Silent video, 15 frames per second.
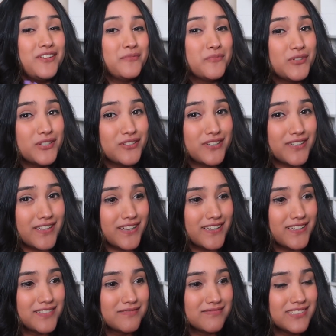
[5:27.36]
that I'm really looking at
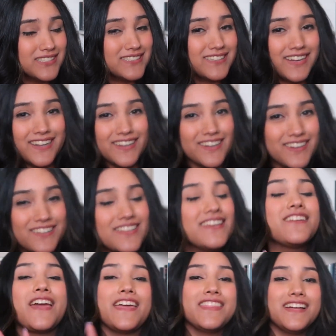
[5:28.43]
it, it's kind of ugly.
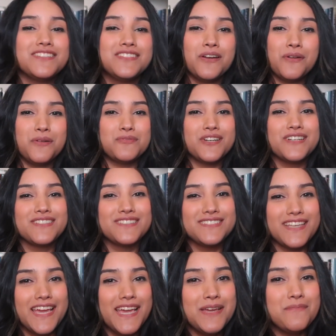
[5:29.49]
Okay, that's not what I'm trying to
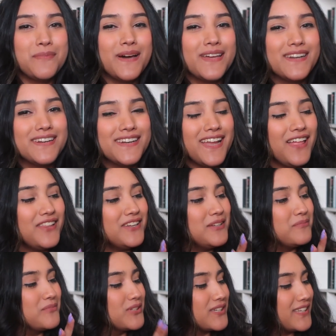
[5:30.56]
say, but now that
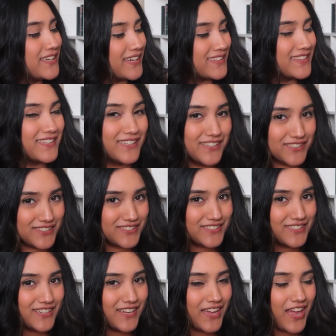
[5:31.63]
I'm looking at this,
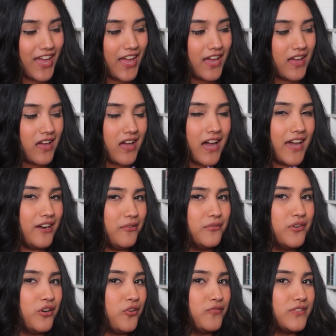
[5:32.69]
I don't
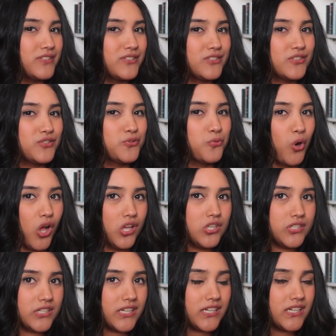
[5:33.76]
know if this is a
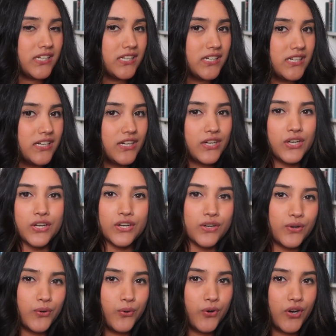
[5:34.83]
duology
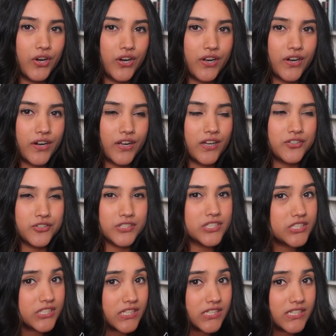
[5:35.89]
or a
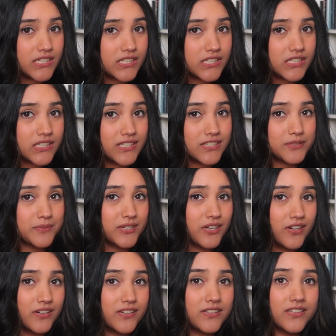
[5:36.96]
trilogy. There's my
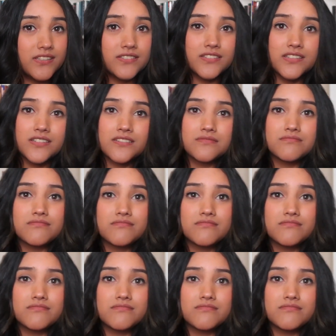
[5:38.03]
dog. He's like,